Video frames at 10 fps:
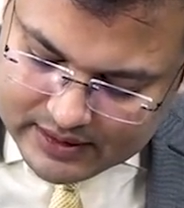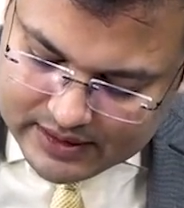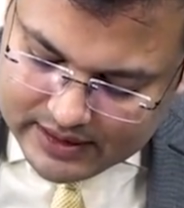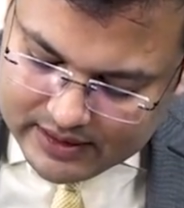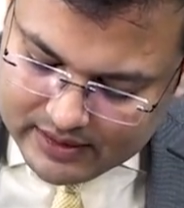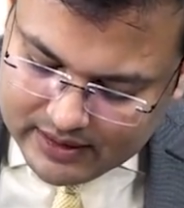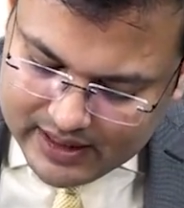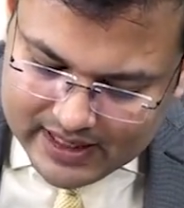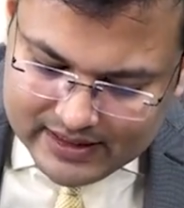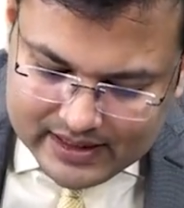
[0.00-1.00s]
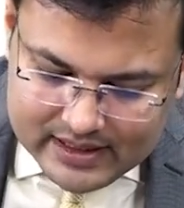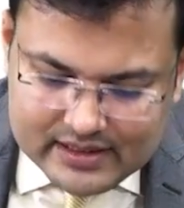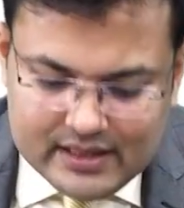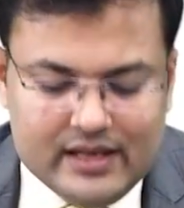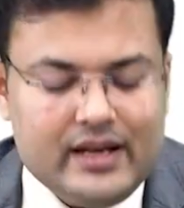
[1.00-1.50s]
Clear? And there
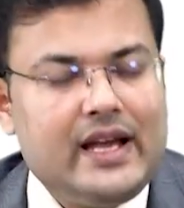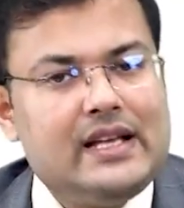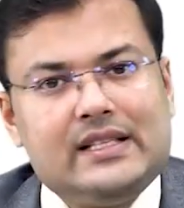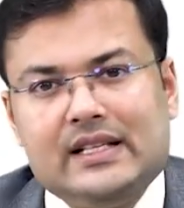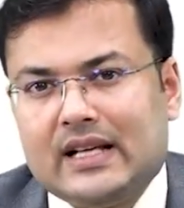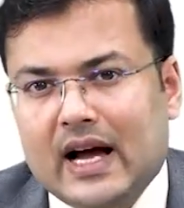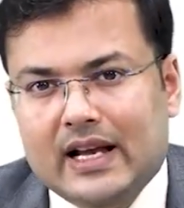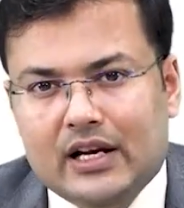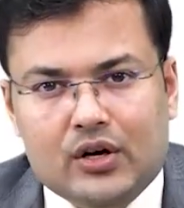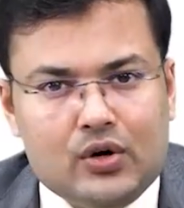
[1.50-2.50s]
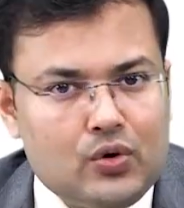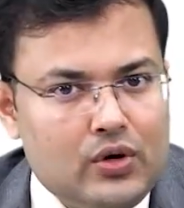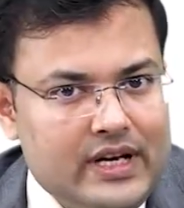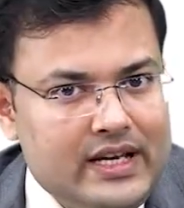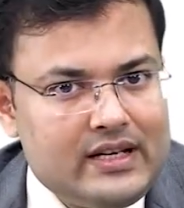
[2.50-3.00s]
is
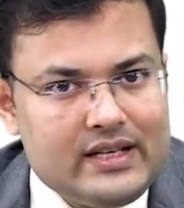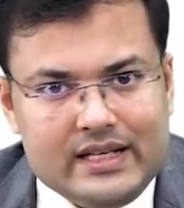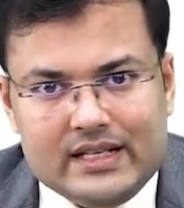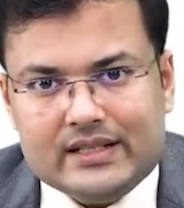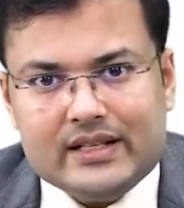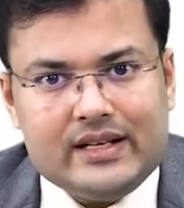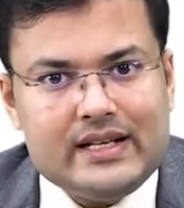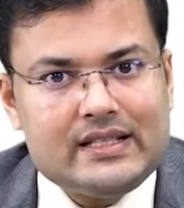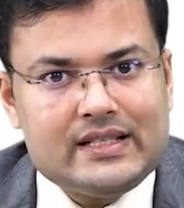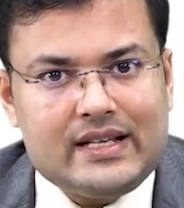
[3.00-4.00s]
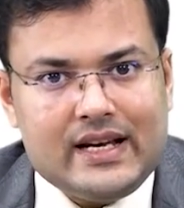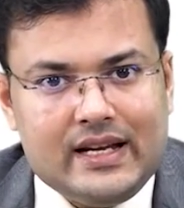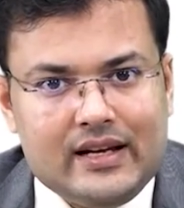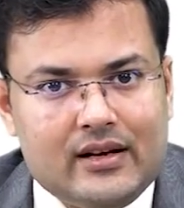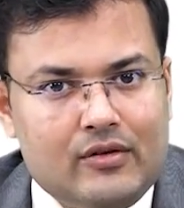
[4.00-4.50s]
acetylcholine esterase
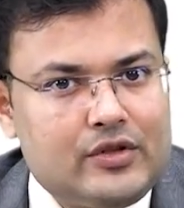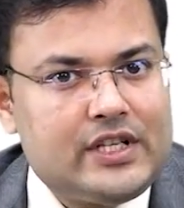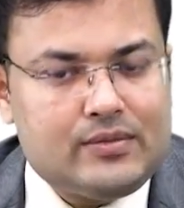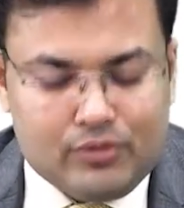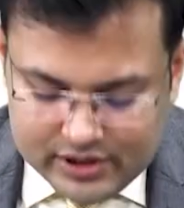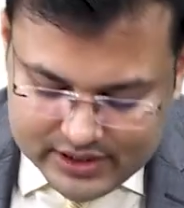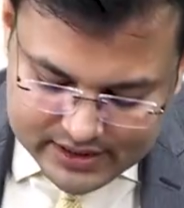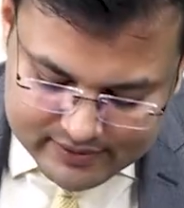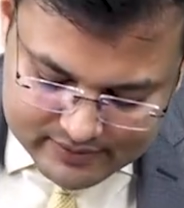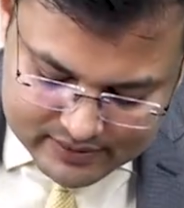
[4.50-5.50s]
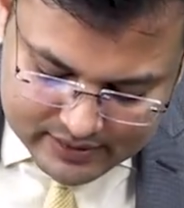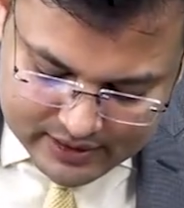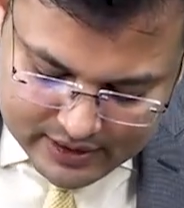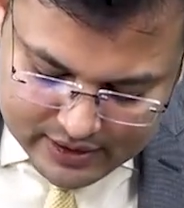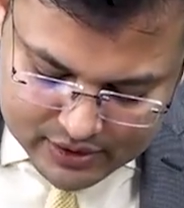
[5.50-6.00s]
staining, which is positive.
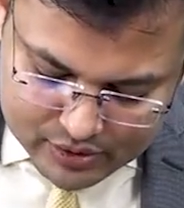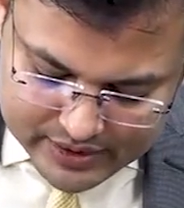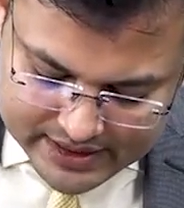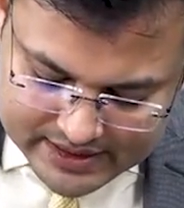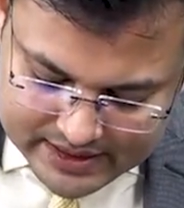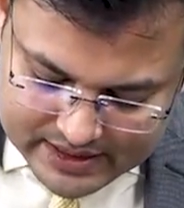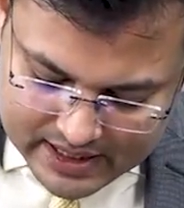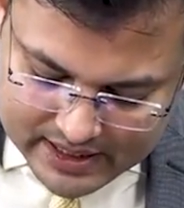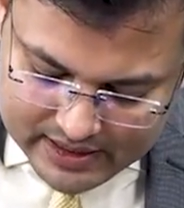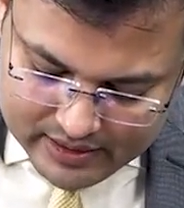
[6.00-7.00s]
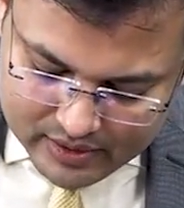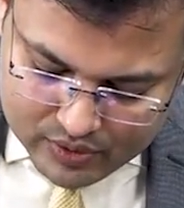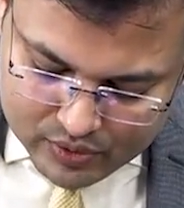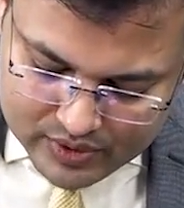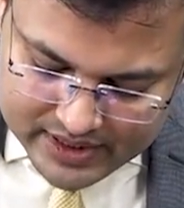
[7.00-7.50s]
So
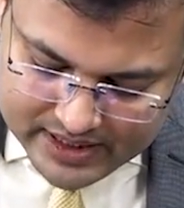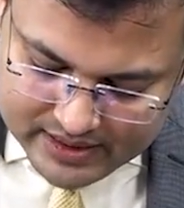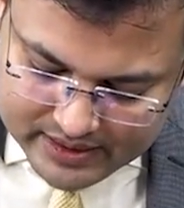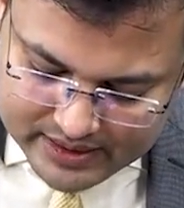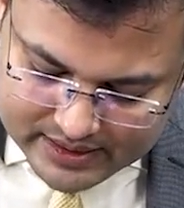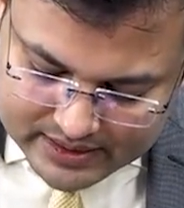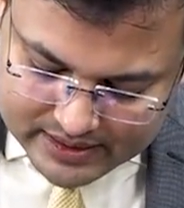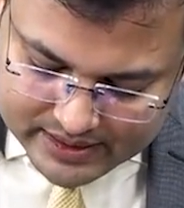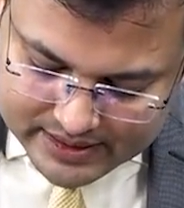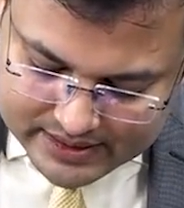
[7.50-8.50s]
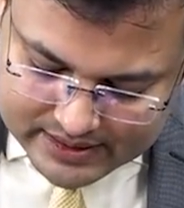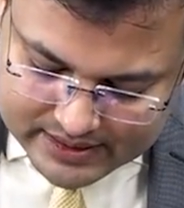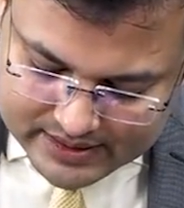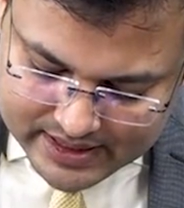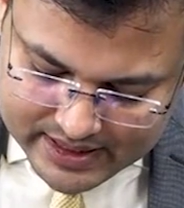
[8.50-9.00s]
acetylcholine esterase
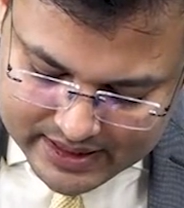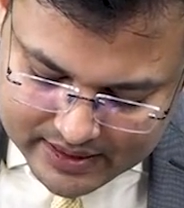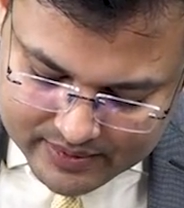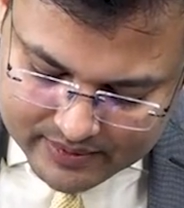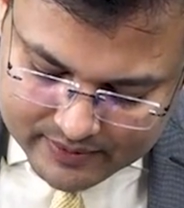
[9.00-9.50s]
staining,